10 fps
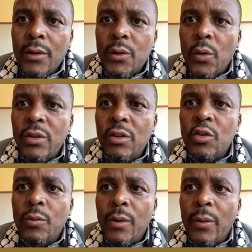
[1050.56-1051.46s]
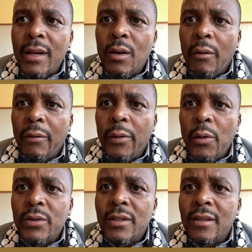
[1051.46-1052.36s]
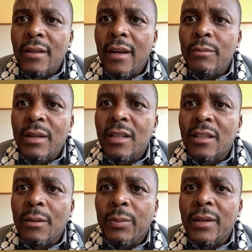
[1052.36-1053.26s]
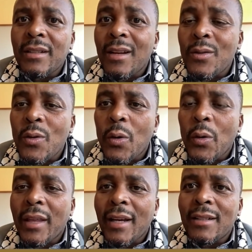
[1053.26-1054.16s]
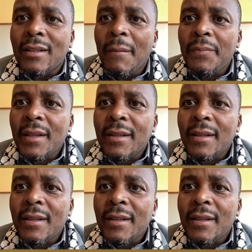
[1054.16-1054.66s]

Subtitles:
So you need to be wary of those and be disciplined and know that